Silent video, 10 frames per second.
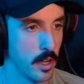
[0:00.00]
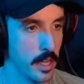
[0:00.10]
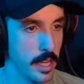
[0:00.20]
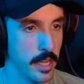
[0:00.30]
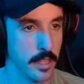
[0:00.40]

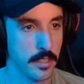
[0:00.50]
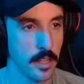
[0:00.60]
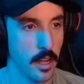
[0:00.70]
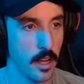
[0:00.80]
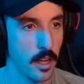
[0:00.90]
It is
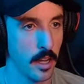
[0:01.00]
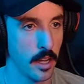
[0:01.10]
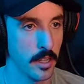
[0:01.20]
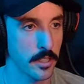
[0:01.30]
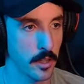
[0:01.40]

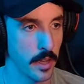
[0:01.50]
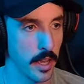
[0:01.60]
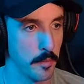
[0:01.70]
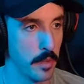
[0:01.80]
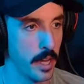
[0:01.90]
not. Okay.
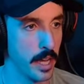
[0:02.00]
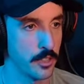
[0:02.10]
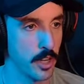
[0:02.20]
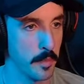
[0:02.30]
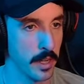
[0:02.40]
But I
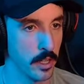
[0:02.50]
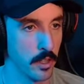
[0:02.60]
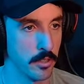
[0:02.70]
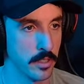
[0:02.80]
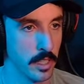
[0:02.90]
dropped my glow
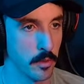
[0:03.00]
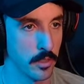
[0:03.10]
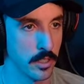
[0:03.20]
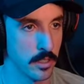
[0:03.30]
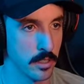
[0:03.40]
stick, which
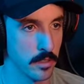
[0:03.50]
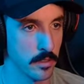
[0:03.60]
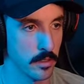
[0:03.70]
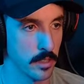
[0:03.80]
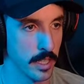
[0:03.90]
is
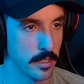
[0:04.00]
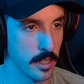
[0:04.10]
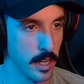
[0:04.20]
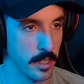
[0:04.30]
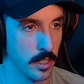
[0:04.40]
less than
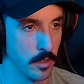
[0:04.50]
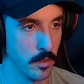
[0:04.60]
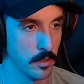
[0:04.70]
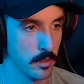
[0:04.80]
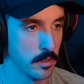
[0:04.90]
ideal.
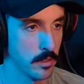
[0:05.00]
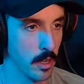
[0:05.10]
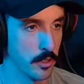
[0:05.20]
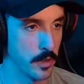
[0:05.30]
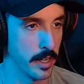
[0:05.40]
Oh,
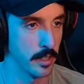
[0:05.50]
it's right here.